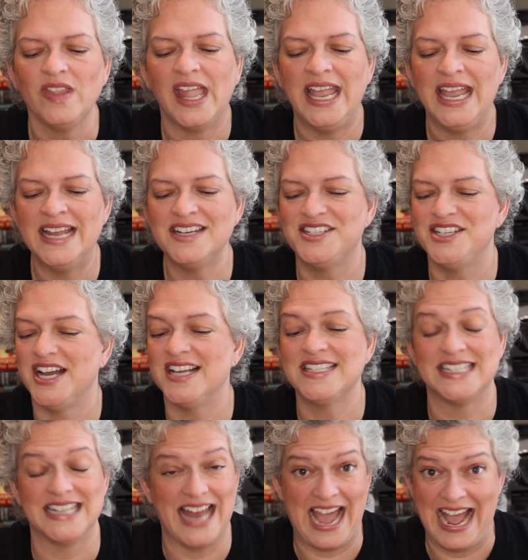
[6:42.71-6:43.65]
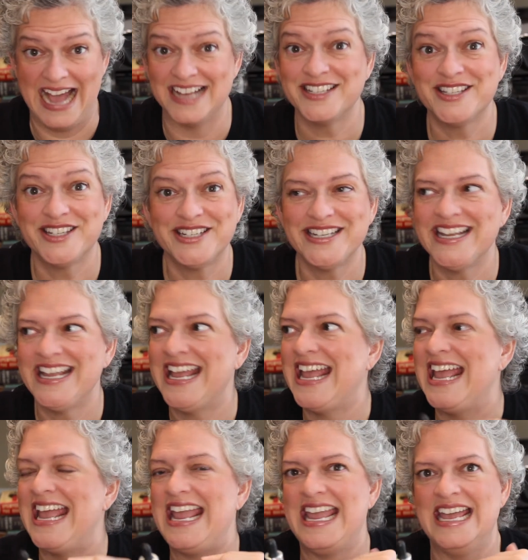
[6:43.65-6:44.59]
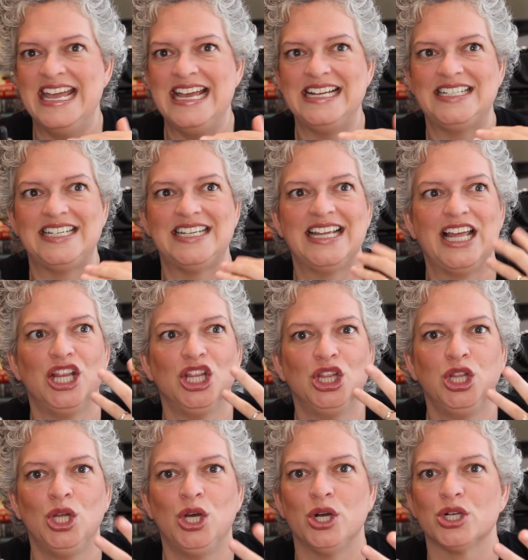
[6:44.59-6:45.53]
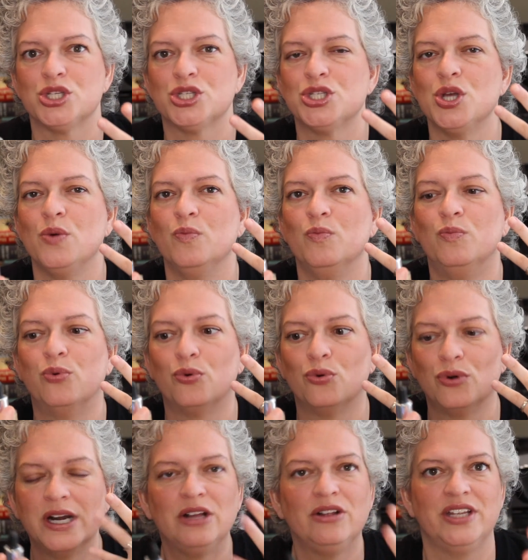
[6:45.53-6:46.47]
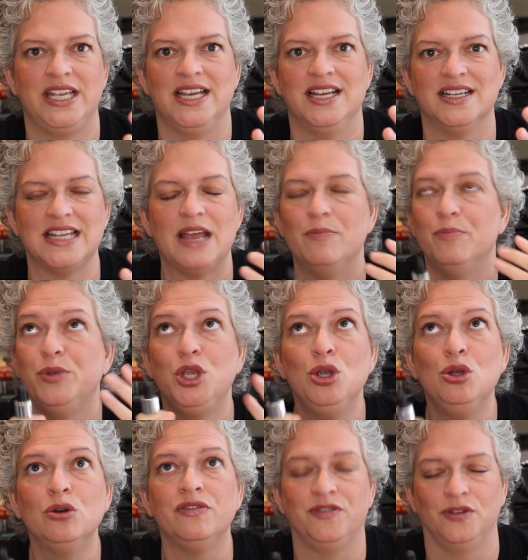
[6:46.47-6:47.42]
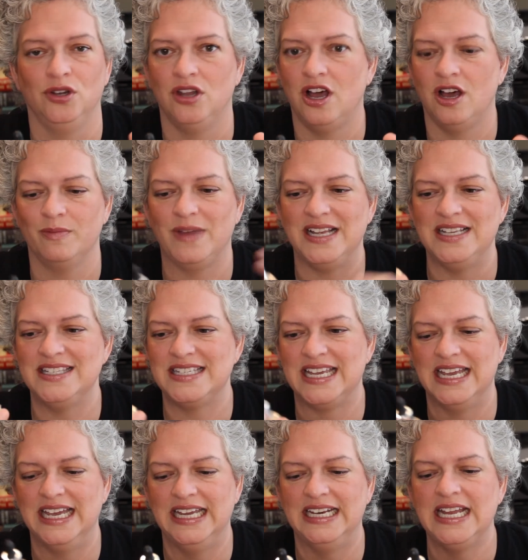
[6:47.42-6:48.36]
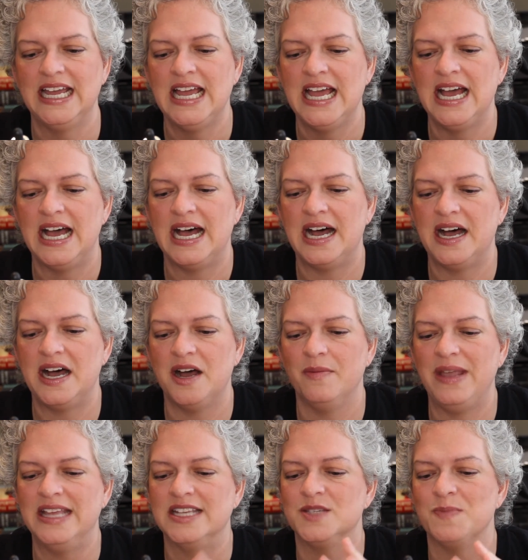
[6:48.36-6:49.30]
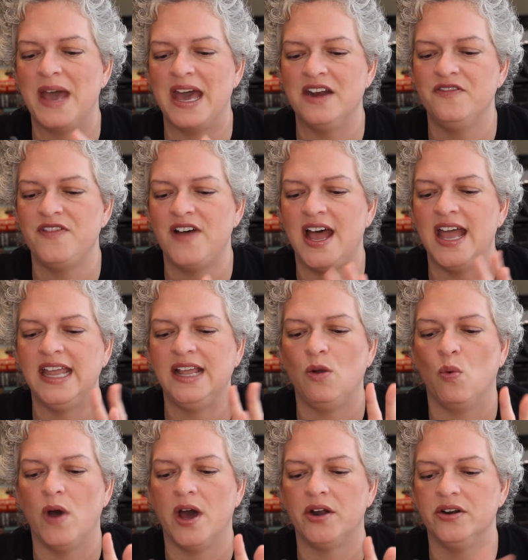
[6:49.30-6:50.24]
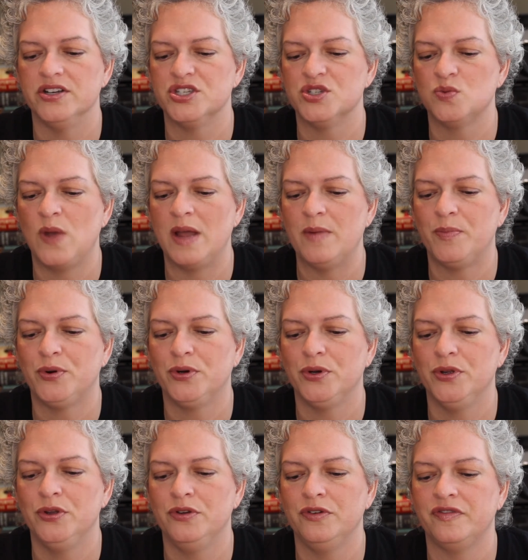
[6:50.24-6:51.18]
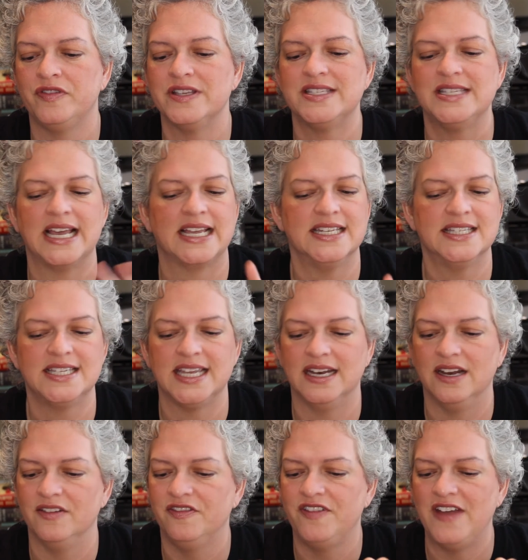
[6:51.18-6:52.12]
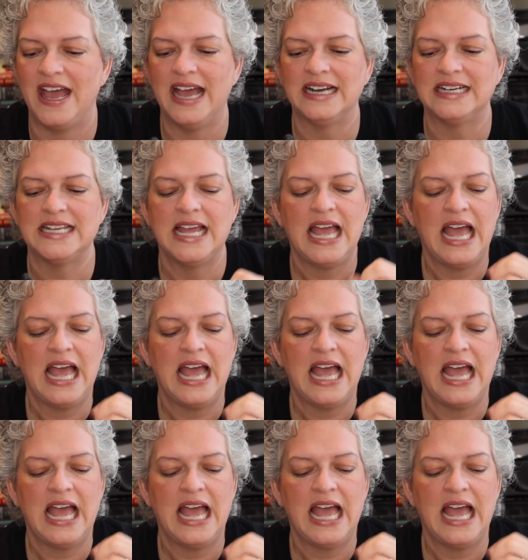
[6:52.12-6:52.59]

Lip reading: It does last. It looks brilliant, beautiful on my skin. It's mattifying, water and sweat proof, second skin effect.